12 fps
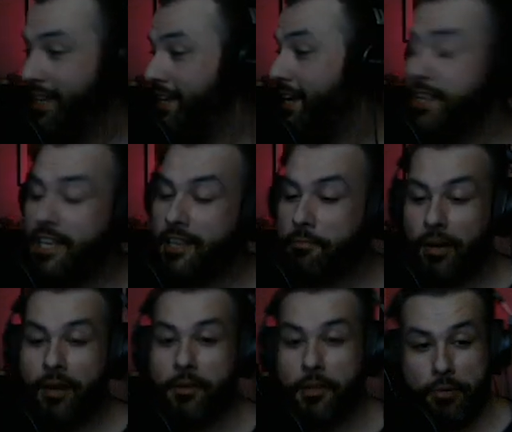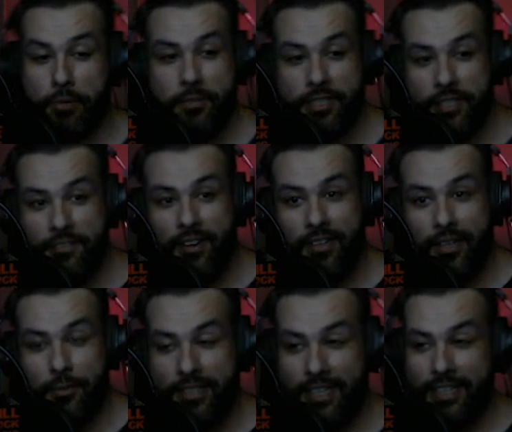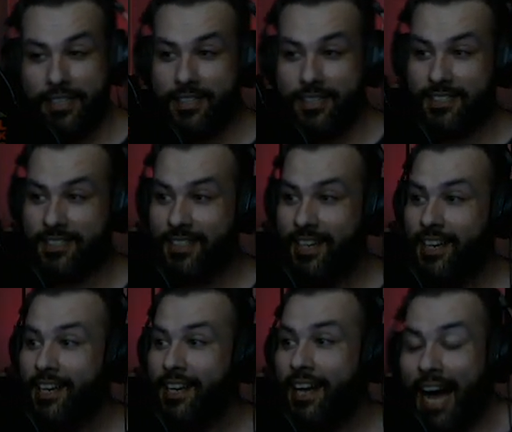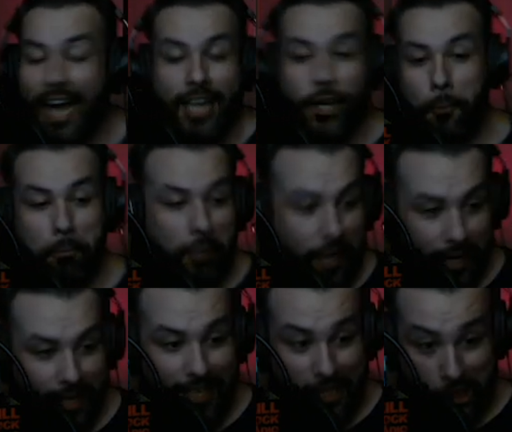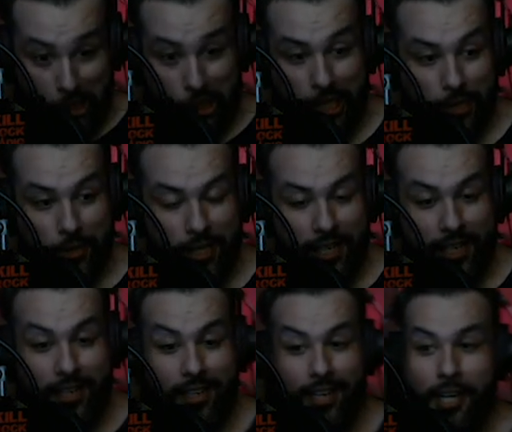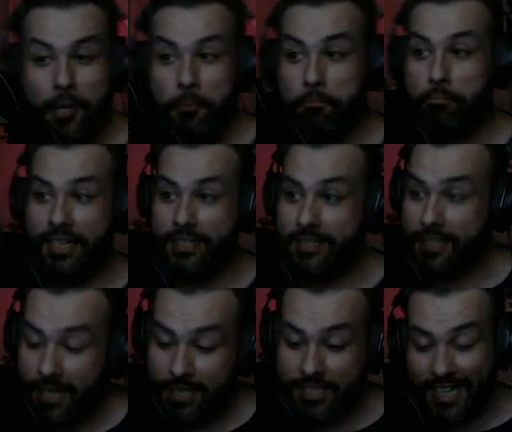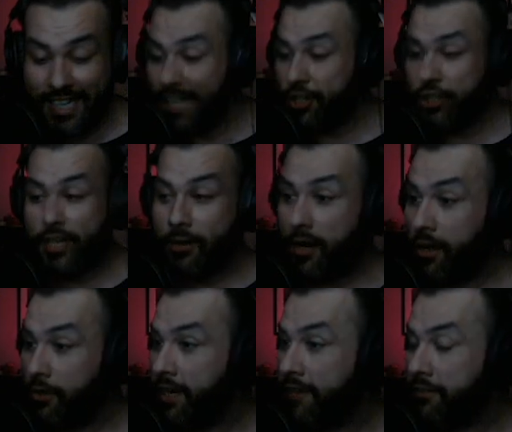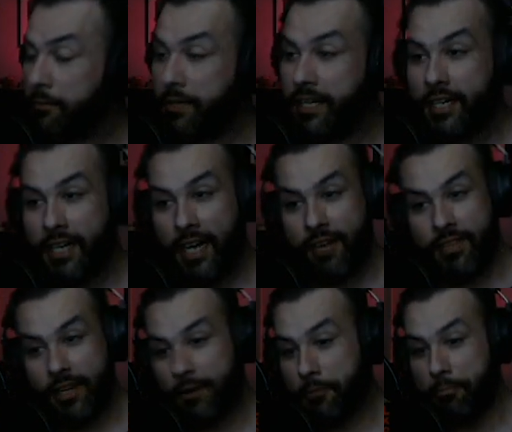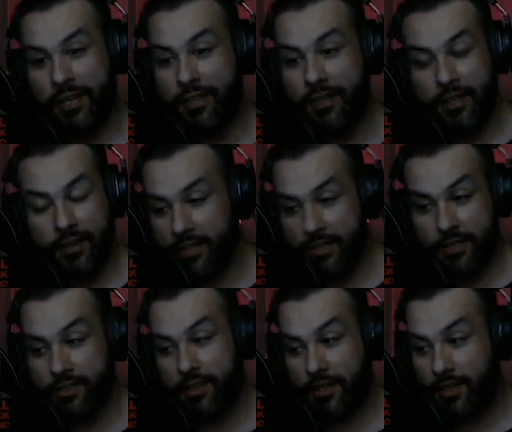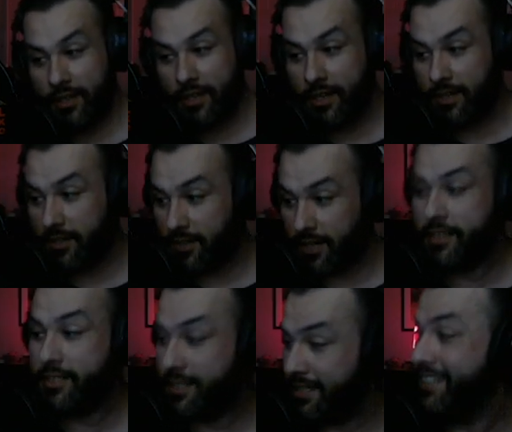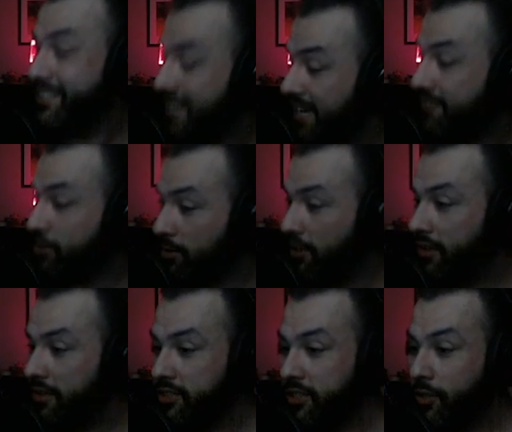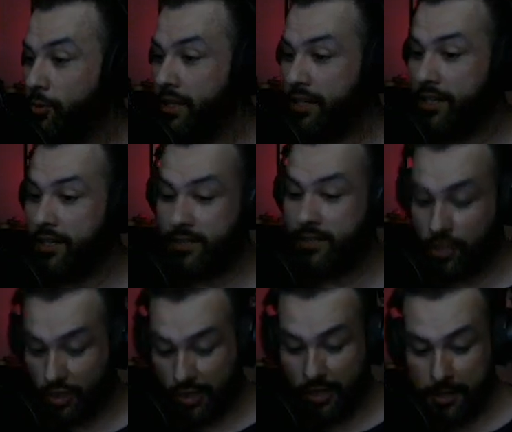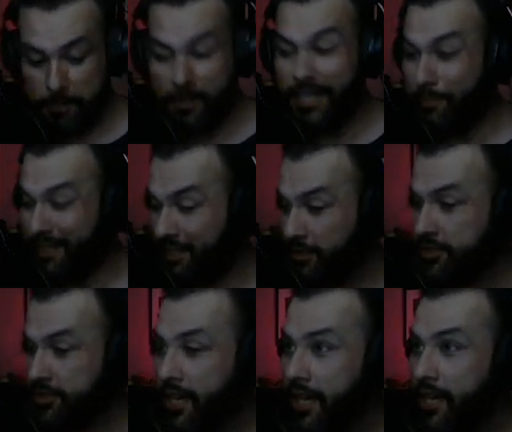I think the pre the premise is fairly ridiculous. I don't buy it clearly, but uh, to each their own. Everybody can have their opinion. This is the uh, United States after all. So uh, good luck, Money Mills.